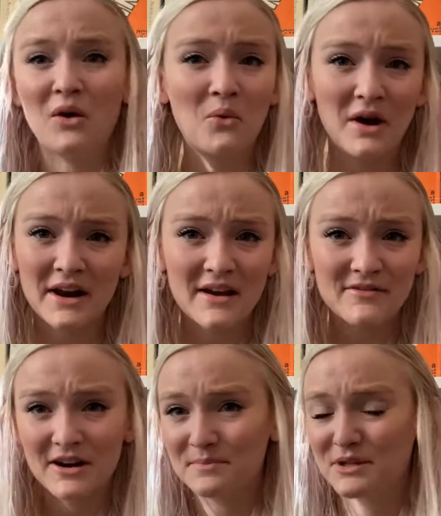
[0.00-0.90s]

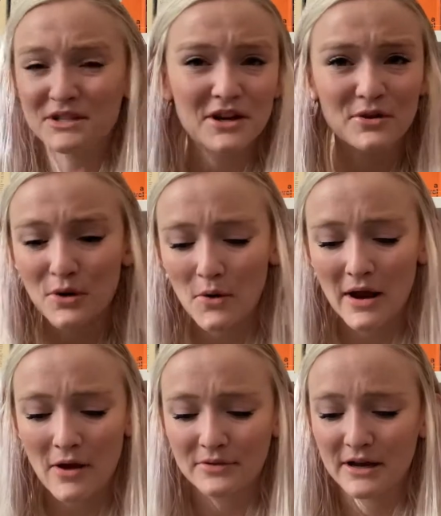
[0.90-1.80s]
whatever. I'm just gonna throw it
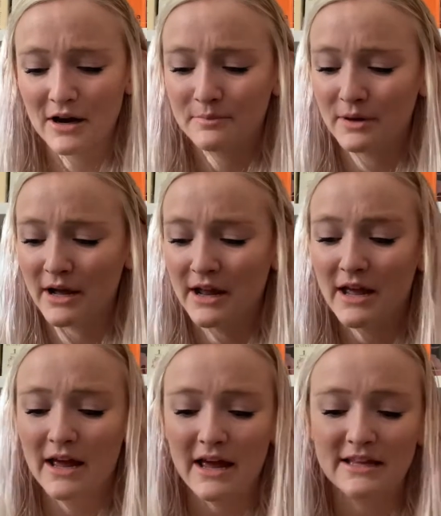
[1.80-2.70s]
out there, but
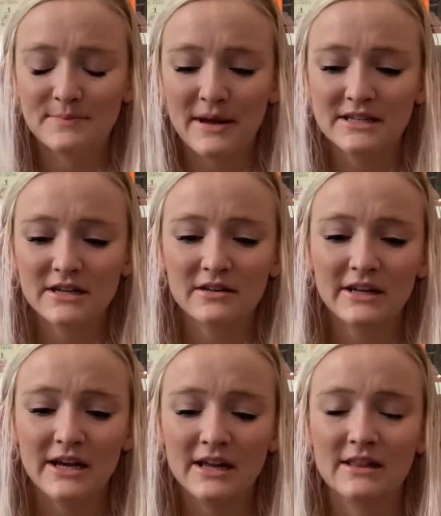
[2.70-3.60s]
it's
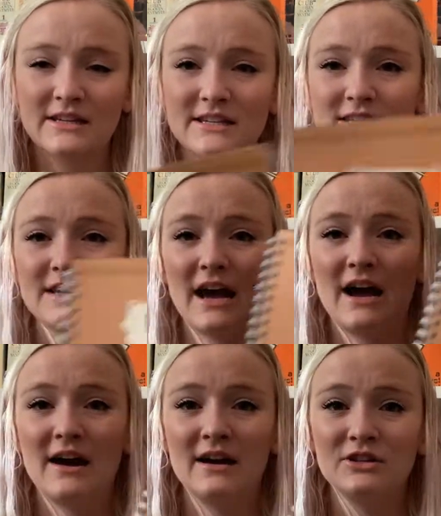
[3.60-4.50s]
basically, this is
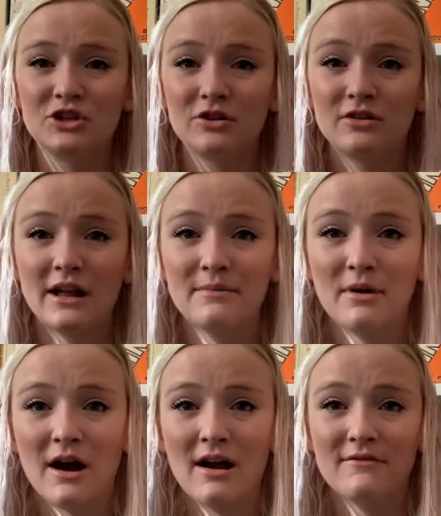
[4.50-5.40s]
a journal I
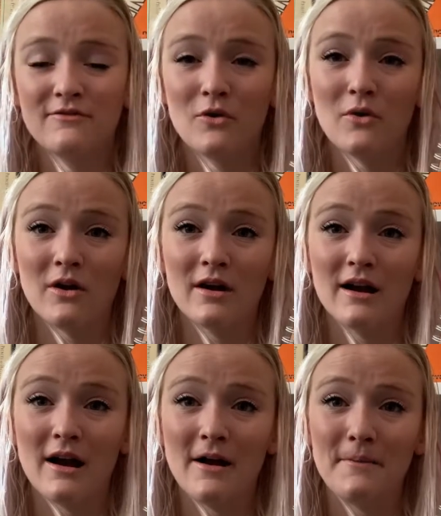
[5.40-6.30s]
bought for
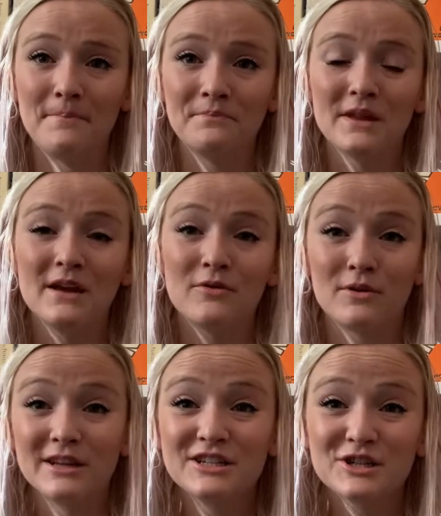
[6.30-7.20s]

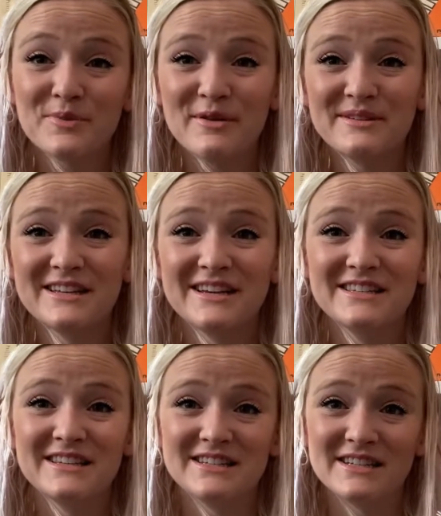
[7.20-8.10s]
religious
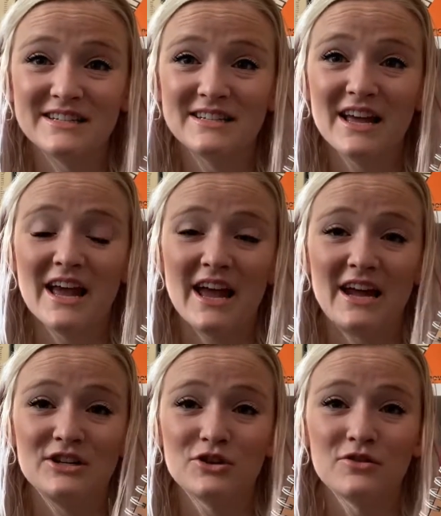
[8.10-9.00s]
purposes. This is
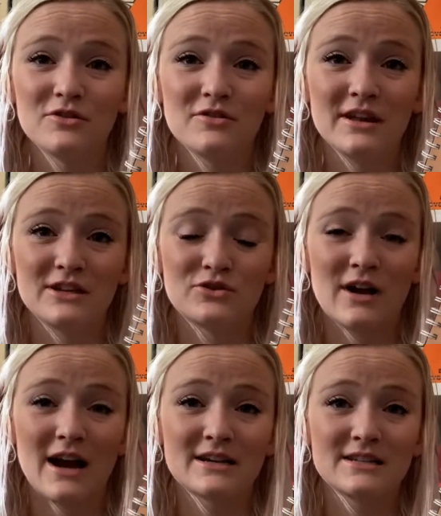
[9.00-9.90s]
a journal that
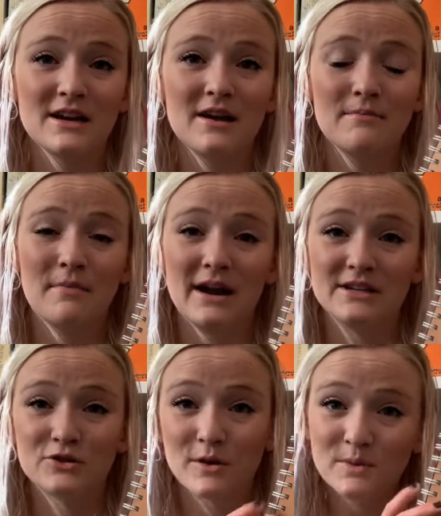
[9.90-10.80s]
tracks my
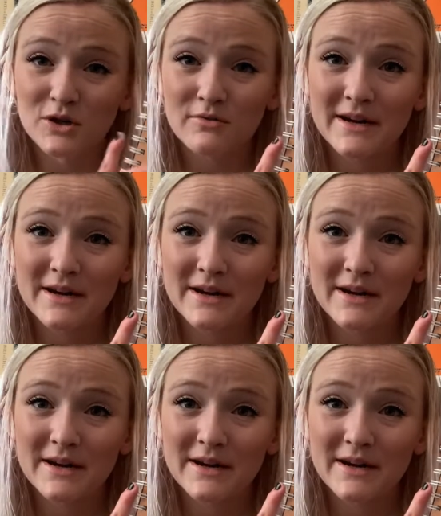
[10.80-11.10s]
scripture